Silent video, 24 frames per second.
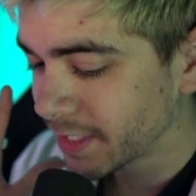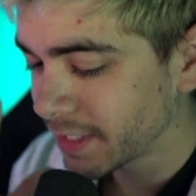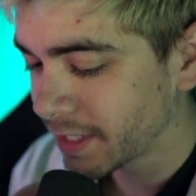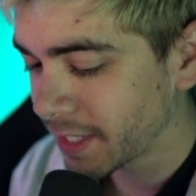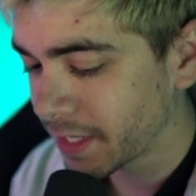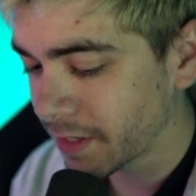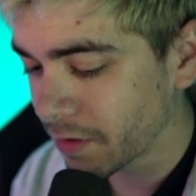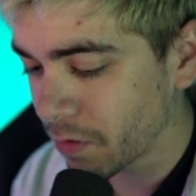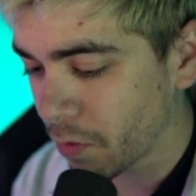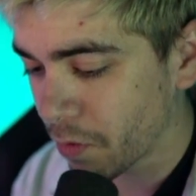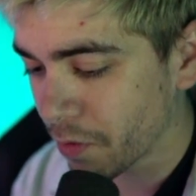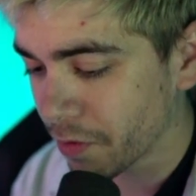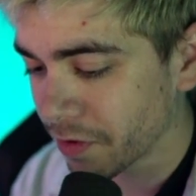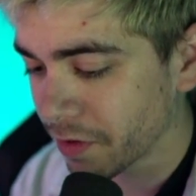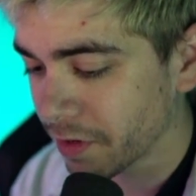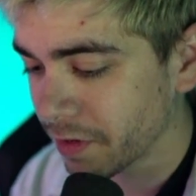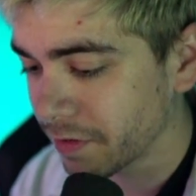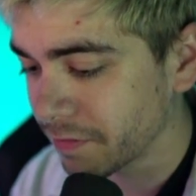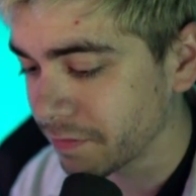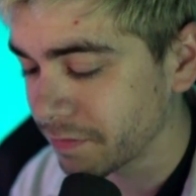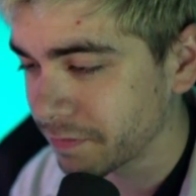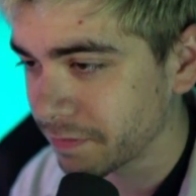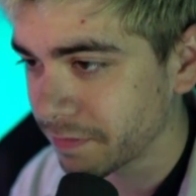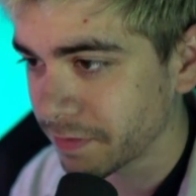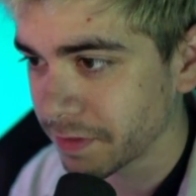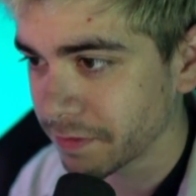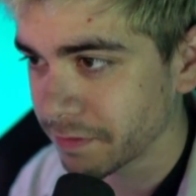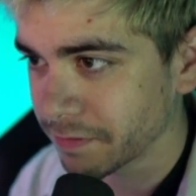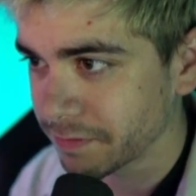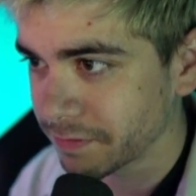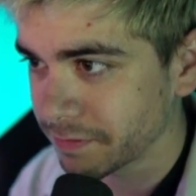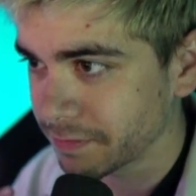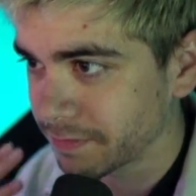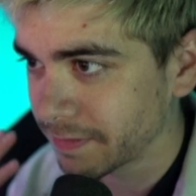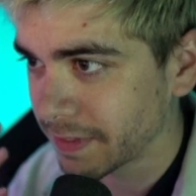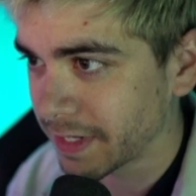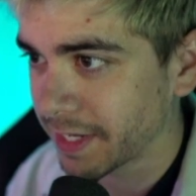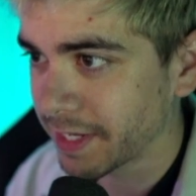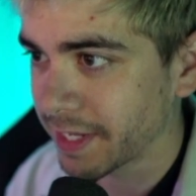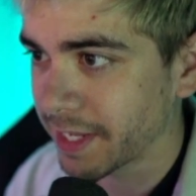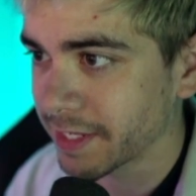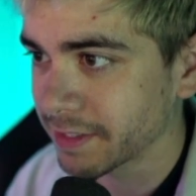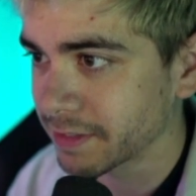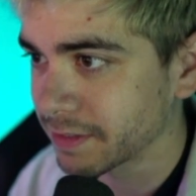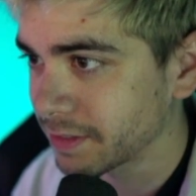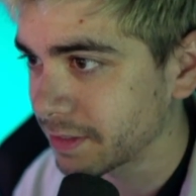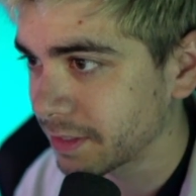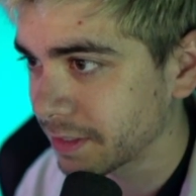in order of I
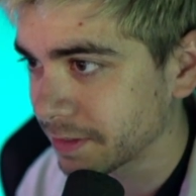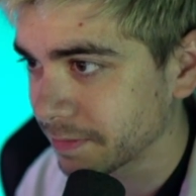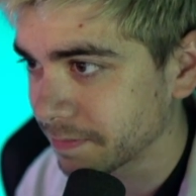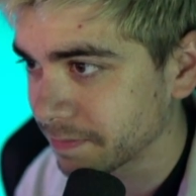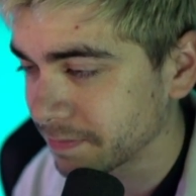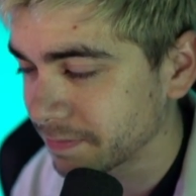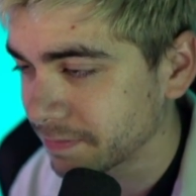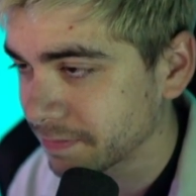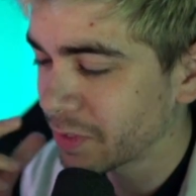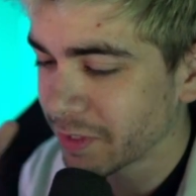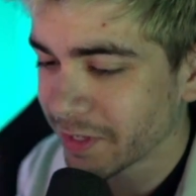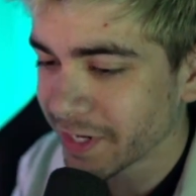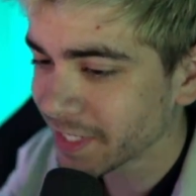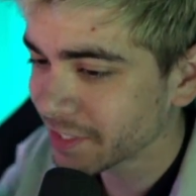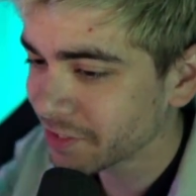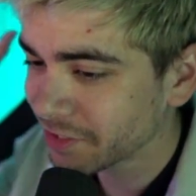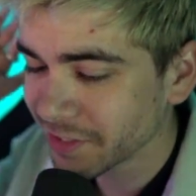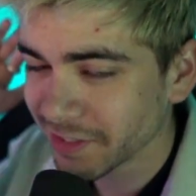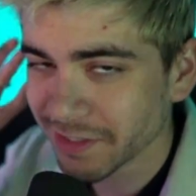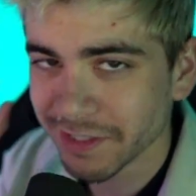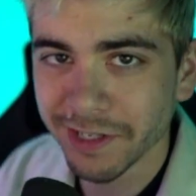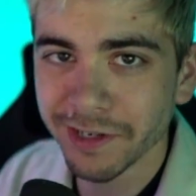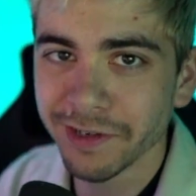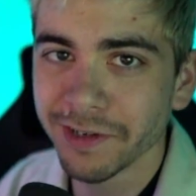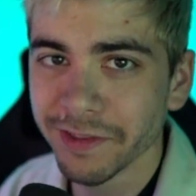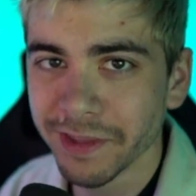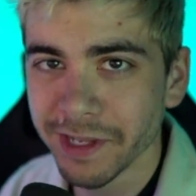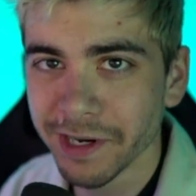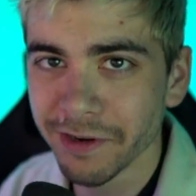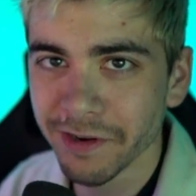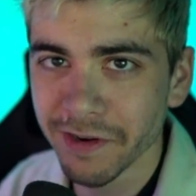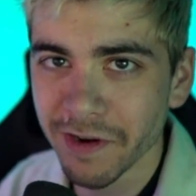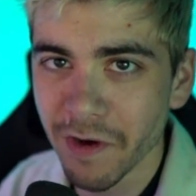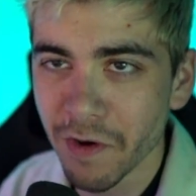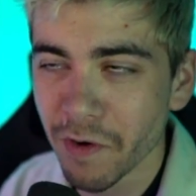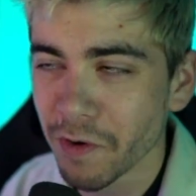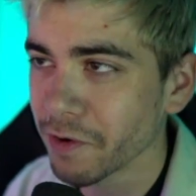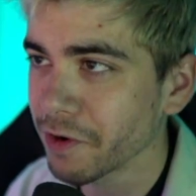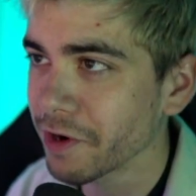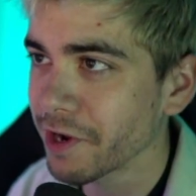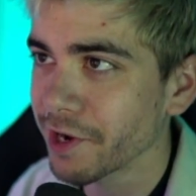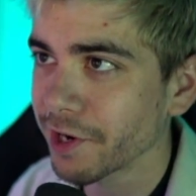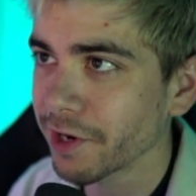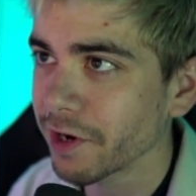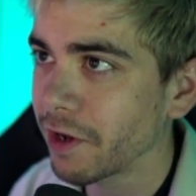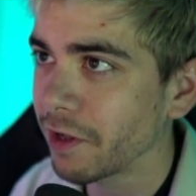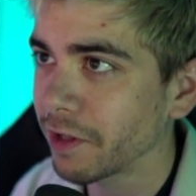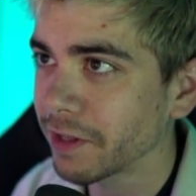guess, well, they're no order
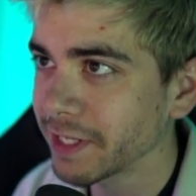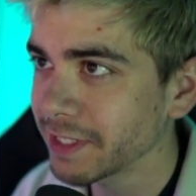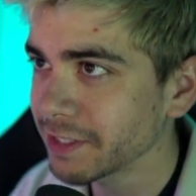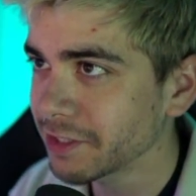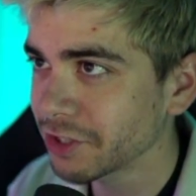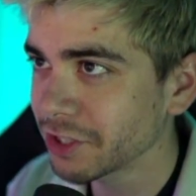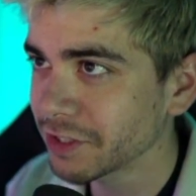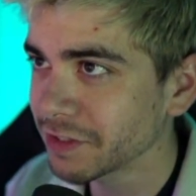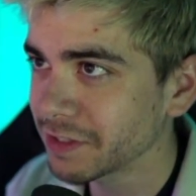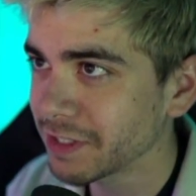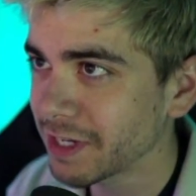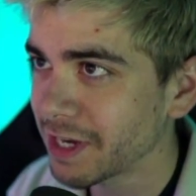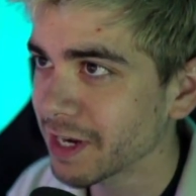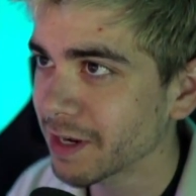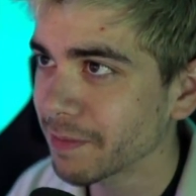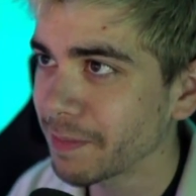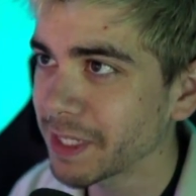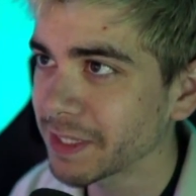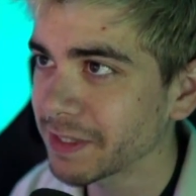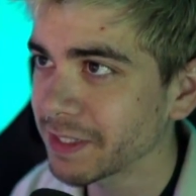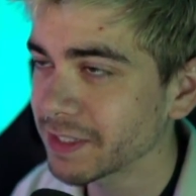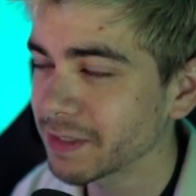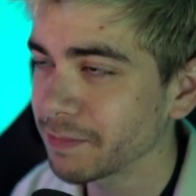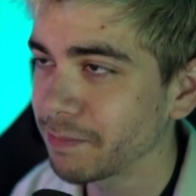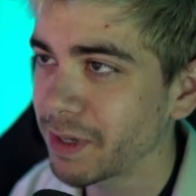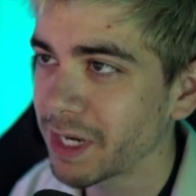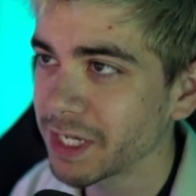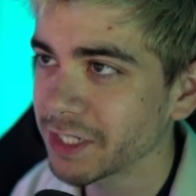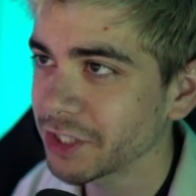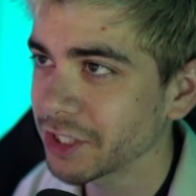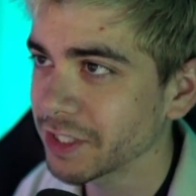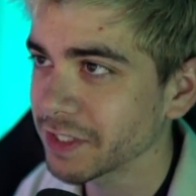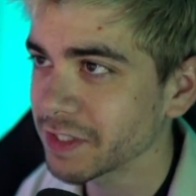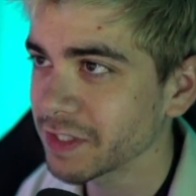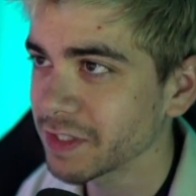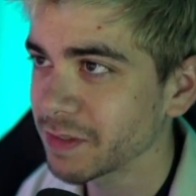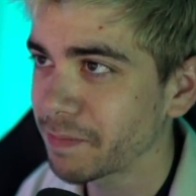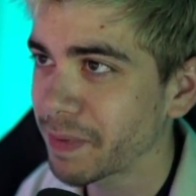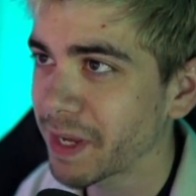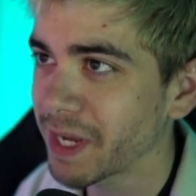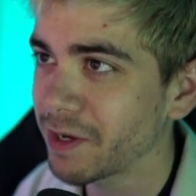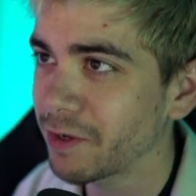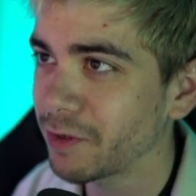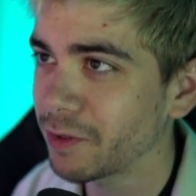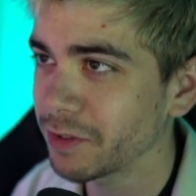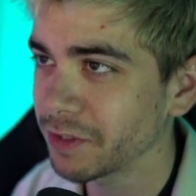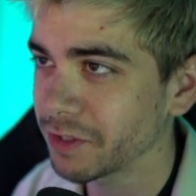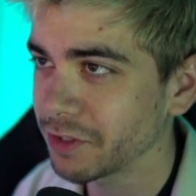at all. Let's just talk about this budget
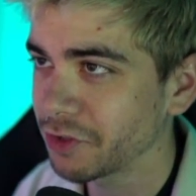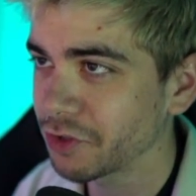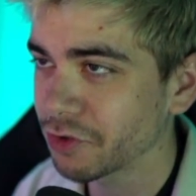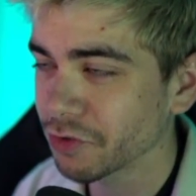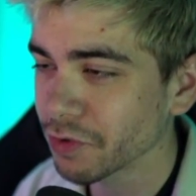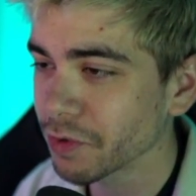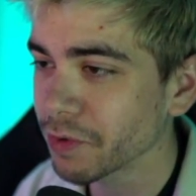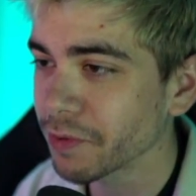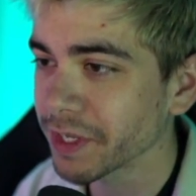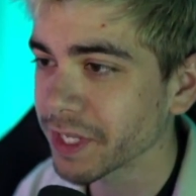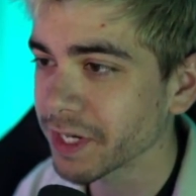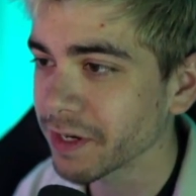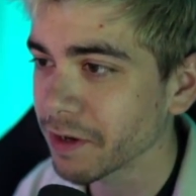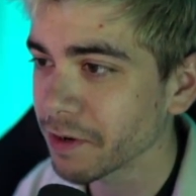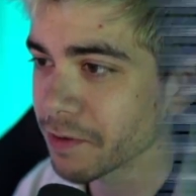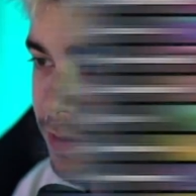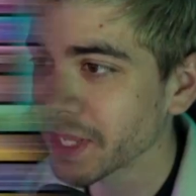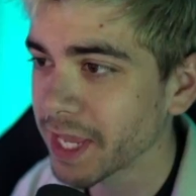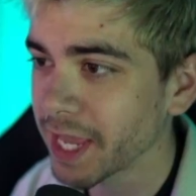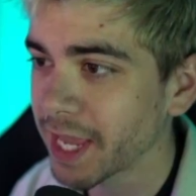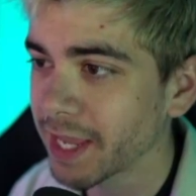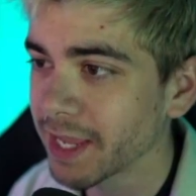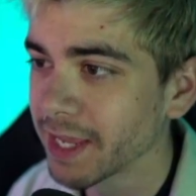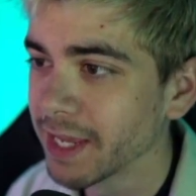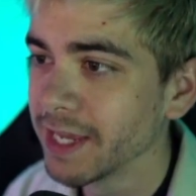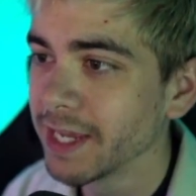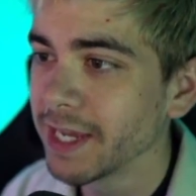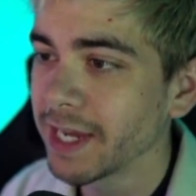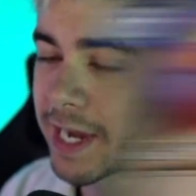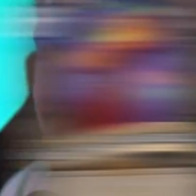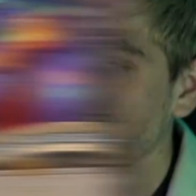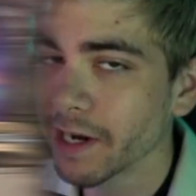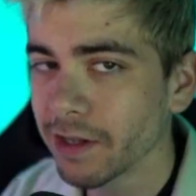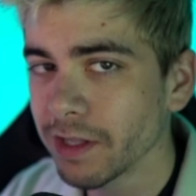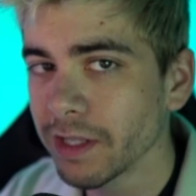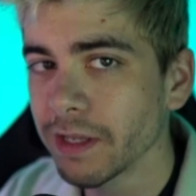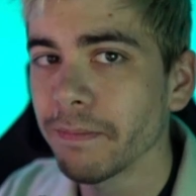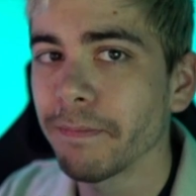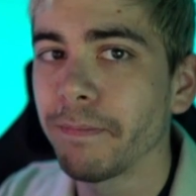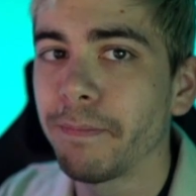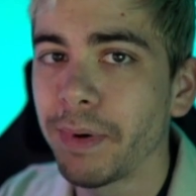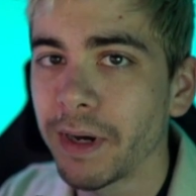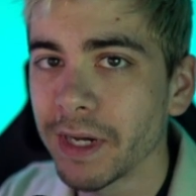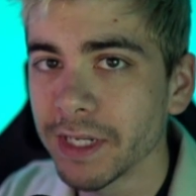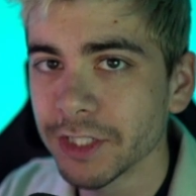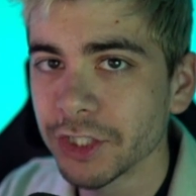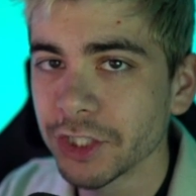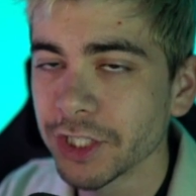spell druid, okay? I call it
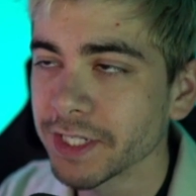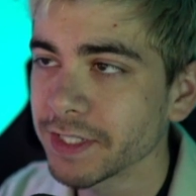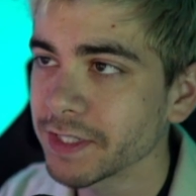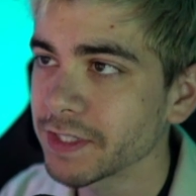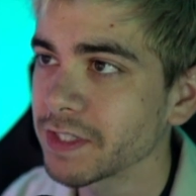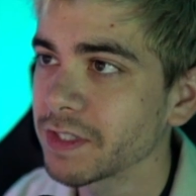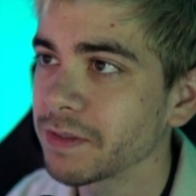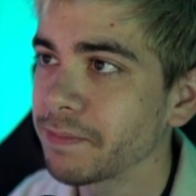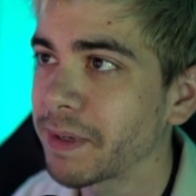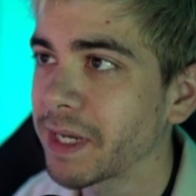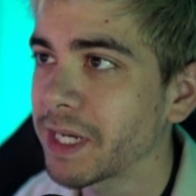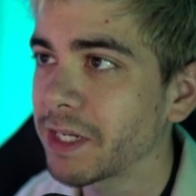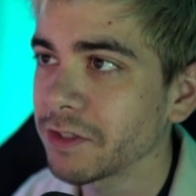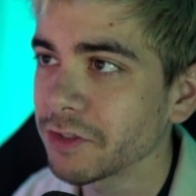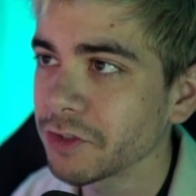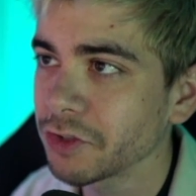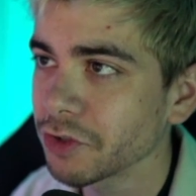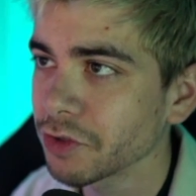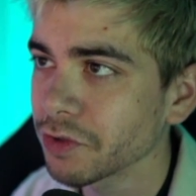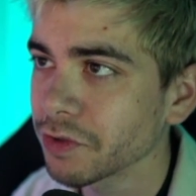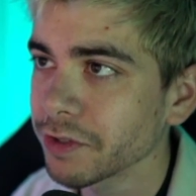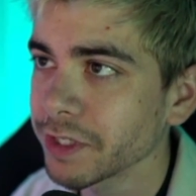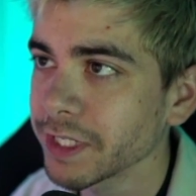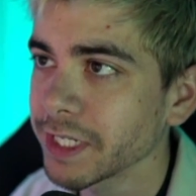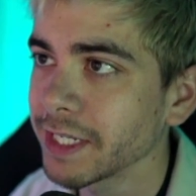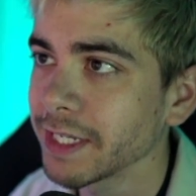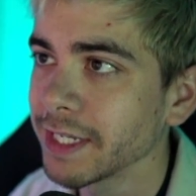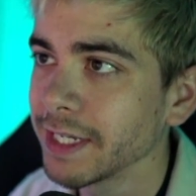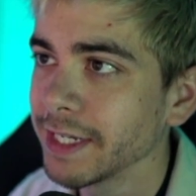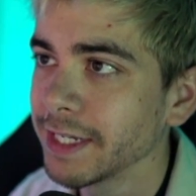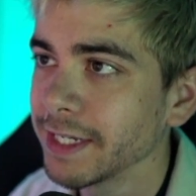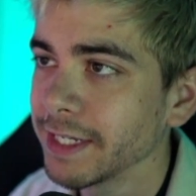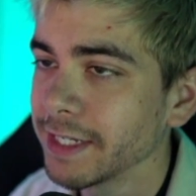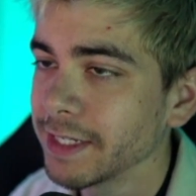budget spell druid.